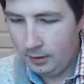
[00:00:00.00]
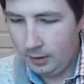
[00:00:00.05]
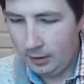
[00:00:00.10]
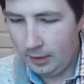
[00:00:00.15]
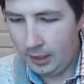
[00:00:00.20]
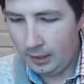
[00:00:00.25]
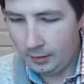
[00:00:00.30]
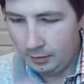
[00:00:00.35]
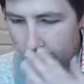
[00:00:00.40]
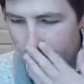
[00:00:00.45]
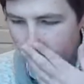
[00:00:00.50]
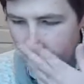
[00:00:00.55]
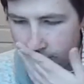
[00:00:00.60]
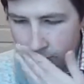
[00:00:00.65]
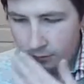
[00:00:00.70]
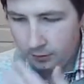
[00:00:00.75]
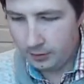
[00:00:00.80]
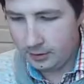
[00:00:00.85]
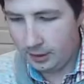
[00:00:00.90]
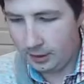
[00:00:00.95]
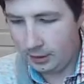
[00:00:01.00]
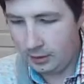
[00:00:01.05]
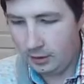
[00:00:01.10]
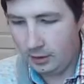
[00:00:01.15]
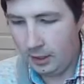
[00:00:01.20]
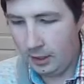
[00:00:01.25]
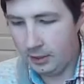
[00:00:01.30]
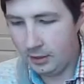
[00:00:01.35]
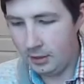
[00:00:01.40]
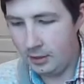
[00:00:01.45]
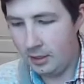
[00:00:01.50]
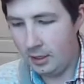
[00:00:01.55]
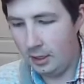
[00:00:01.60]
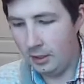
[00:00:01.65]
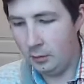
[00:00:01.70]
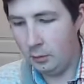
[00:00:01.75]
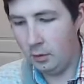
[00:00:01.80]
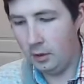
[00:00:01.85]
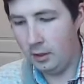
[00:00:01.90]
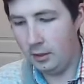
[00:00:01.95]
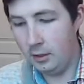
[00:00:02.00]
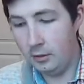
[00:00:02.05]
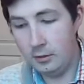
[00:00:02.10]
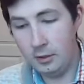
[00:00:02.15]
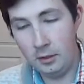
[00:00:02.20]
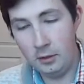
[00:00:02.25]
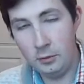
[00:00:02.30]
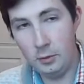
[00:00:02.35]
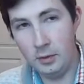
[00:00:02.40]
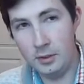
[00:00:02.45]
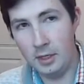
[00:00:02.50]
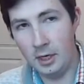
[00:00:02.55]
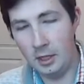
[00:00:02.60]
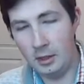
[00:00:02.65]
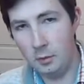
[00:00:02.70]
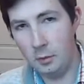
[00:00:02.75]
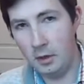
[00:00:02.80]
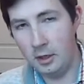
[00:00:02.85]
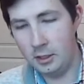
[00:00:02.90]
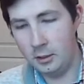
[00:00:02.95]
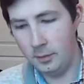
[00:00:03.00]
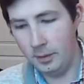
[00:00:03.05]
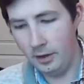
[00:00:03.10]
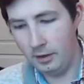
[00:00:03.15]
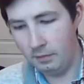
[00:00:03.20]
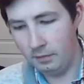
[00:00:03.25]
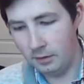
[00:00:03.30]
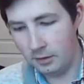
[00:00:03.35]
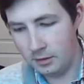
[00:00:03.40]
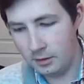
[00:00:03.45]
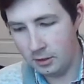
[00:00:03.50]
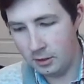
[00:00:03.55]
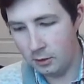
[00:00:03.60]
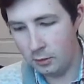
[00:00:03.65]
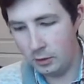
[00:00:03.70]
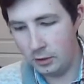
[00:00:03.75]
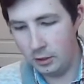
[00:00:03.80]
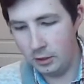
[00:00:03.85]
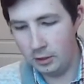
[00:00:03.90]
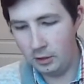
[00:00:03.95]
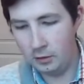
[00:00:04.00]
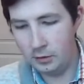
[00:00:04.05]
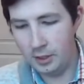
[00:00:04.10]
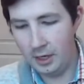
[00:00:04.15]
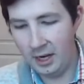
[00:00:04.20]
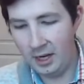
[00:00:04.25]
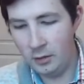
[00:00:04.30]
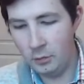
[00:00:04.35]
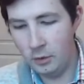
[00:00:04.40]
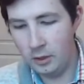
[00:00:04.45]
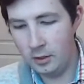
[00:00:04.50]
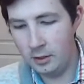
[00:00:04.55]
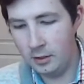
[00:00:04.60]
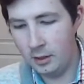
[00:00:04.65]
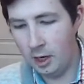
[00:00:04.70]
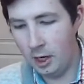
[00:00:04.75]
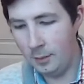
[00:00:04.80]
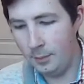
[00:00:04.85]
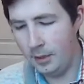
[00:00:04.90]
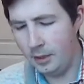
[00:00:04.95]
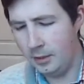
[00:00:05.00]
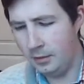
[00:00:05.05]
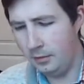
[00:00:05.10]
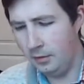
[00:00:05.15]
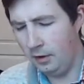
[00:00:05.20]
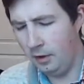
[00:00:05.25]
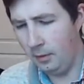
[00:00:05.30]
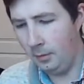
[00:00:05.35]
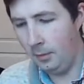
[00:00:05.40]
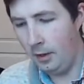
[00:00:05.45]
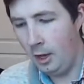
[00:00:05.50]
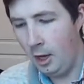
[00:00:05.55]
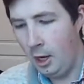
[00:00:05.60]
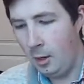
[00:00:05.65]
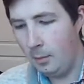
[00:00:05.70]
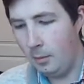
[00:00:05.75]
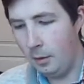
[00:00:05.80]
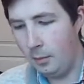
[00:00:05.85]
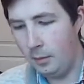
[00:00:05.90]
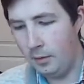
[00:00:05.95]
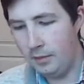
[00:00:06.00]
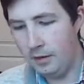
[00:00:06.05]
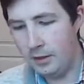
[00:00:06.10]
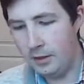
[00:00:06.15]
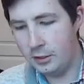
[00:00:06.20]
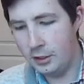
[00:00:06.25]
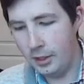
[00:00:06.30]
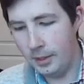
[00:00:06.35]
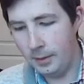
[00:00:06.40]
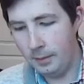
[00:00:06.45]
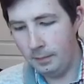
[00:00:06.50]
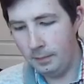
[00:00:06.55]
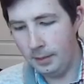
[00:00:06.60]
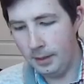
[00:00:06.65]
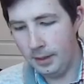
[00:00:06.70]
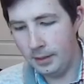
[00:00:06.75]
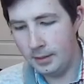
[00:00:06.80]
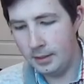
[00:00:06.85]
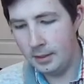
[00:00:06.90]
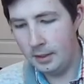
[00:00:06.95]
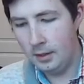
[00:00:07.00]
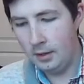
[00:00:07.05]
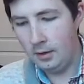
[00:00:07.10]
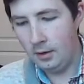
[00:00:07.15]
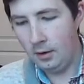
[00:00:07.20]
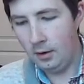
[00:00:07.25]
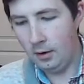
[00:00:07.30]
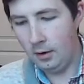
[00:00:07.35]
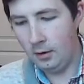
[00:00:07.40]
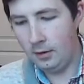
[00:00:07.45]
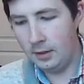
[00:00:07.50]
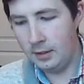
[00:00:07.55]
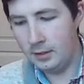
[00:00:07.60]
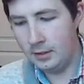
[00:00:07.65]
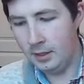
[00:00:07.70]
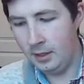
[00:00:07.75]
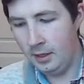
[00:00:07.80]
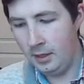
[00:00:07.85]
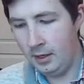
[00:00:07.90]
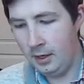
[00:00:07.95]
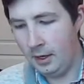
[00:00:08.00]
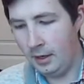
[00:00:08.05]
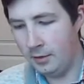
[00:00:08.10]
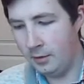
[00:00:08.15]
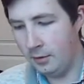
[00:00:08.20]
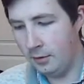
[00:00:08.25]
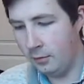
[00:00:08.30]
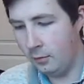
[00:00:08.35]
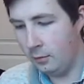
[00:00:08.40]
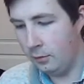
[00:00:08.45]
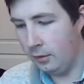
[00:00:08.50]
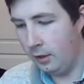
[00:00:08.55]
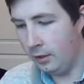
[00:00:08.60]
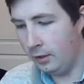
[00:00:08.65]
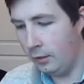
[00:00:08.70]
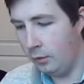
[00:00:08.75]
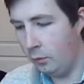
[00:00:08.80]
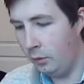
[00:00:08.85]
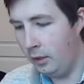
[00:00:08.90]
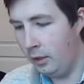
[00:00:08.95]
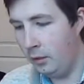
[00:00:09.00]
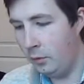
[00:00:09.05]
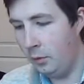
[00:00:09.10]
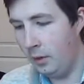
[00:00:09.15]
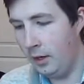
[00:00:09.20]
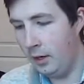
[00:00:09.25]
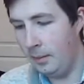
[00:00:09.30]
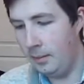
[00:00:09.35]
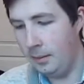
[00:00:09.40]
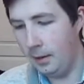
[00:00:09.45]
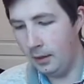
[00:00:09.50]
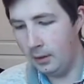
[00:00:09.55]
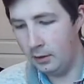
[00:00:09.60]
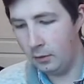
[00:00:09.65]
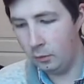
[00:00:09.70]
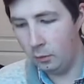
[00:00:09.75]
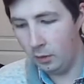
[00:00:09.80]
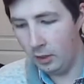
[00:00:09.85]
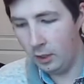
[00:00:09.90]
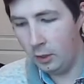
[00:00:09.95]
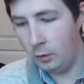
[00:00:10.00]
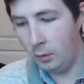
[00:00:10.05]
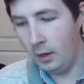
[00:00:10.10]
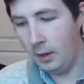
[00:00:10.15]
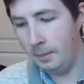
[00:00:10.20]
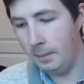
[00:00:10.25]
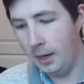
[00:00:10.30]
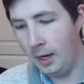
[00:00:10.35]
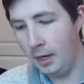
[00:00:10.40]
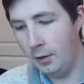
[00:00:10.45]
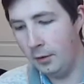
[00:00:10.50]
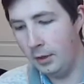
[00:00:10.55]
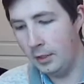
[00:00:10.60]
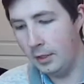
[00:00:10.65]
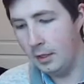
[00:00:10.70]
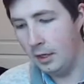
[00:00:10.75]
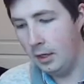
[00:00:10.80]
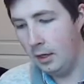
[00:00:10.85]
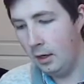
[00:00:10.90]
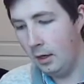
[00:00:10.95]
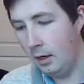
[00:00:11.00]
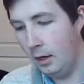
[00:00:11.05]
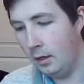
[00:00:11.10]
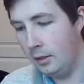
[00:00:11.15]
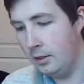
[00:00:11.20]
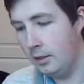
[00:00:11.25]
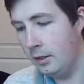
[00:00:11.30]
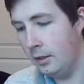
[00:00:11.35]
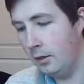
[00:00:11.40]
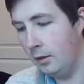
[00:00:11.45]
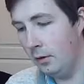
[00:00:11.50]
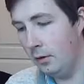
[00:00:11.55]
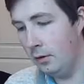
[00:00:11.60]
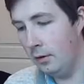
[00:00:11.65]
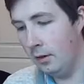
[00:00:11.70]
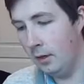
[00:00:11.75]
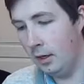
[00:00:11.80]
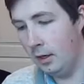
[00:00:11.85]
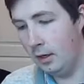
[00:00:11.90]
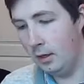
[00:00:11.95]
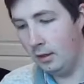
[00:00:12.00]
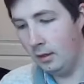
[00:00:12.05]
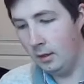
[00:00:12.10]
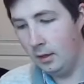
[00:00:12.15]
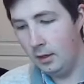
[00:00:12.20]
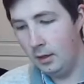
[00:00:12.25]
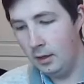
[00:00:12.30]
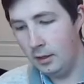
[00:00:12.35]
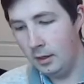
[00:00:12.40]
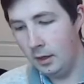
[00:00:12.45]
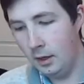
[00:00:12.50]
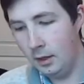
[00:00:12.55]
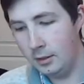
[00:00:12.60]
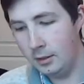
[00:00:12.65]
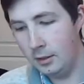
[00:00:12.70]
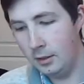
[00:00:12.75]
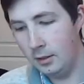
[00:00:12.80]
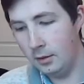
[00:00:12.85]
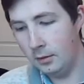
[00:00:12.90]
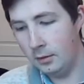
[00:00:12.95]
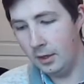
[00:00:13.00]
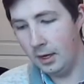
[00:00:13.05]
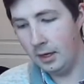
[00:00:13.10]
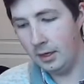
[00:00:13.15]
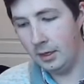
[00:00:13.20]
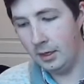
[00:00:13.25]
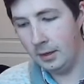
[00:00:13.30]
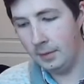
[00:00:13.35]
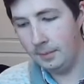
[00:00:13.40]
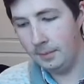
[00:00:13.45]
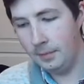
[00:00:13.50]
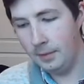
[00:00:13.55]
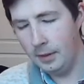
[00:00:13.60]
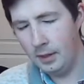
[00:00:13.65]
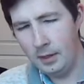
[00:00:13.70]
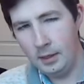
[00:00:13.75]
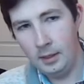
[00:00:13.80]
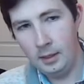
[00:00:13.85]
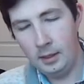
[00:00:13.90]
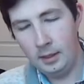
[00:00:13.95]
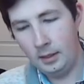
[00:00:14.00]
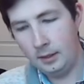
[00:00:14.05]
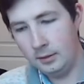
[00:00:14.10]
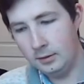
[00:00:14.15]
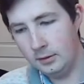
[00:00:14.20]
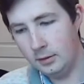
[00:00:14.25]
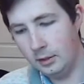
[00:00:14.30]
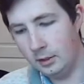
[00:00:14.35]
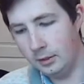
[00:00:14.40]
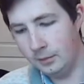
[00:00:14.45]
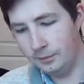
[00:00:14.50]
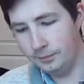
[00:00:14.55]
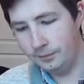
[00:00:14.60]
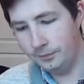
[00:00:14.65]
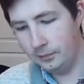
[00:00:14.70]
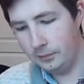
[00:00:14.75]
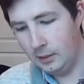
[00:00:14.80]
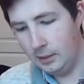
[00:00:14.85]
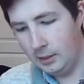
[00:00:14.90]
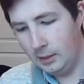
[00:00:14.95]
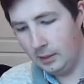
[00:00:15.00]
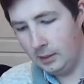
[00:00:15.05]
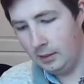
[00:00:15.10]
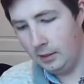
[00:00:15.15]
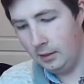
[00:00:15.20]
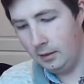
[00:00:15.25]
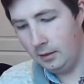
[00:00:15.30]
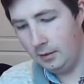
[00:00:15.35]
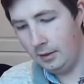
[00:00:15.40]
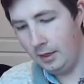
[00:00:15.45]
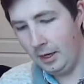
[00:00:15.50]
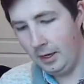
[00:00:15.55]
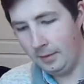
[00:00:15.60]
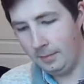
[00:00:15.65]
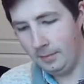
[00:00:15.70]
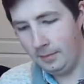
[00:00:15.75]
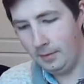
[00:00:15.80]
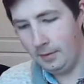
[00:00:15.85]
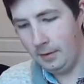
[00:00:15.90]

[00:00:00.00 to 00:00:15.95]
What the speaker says: There's also a section that has a Death Watch. There's also a Death Watch manifesto, which includes handwritten comments from Boba Jango Fett, Aurra Sing, and the Weequay pirate Honda Onaka. So, yeah.